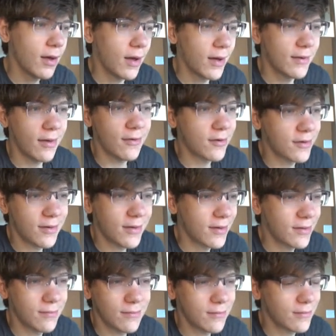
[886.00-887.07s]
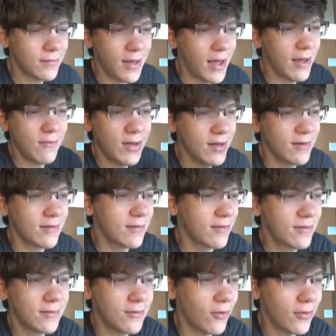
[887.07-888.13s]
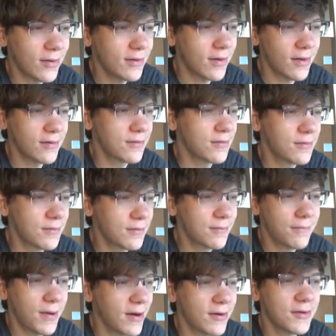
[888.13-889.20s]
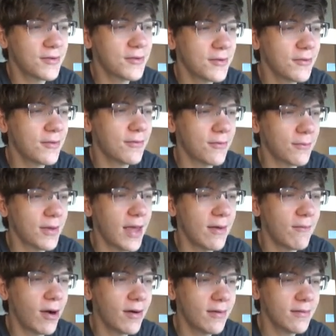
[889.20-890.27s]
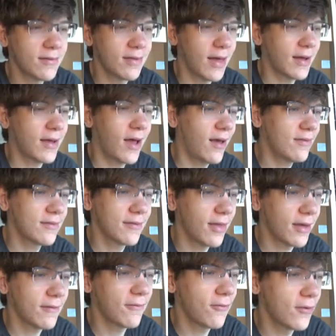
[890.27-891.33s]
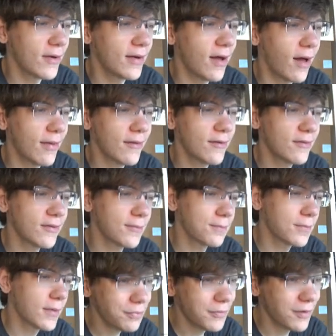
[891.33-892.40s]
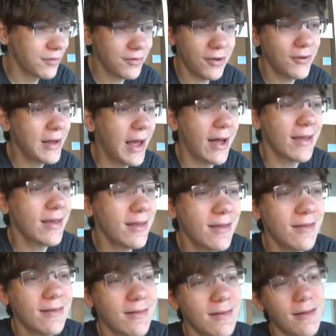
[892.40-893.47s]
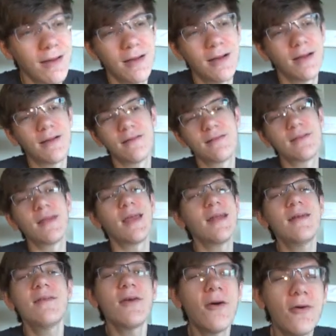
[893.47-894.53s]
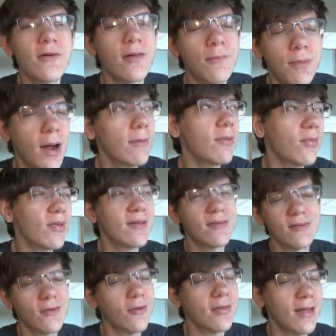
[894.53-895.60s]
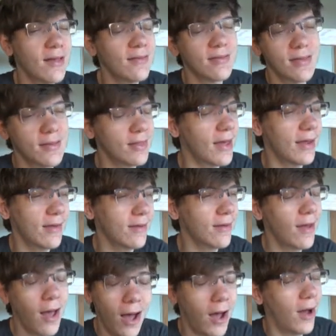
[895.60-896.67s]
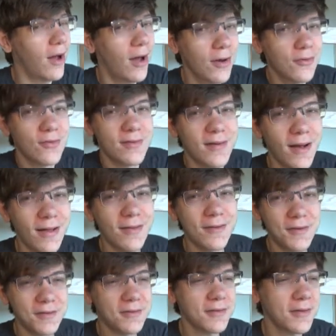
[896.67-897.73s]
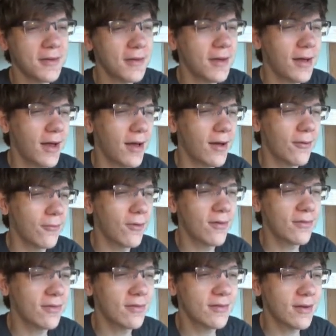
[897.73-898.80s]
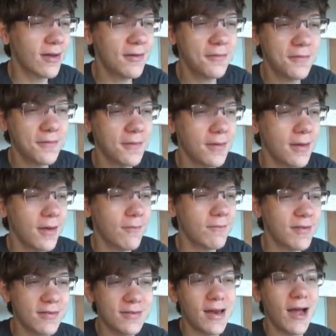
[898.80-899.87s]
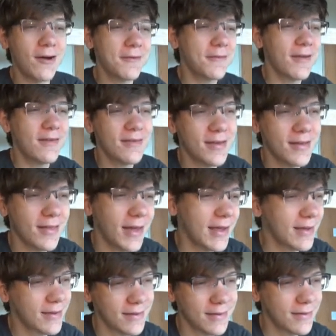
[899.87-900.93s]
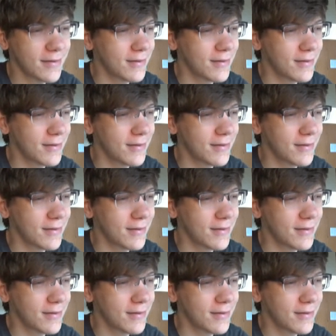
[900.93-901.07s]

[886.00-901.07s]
Another time he had stolen a pair of shoes from Kmart that costed like $40. And so yeah, he in total probably stole less than like $100 worse stuff, but is now facing like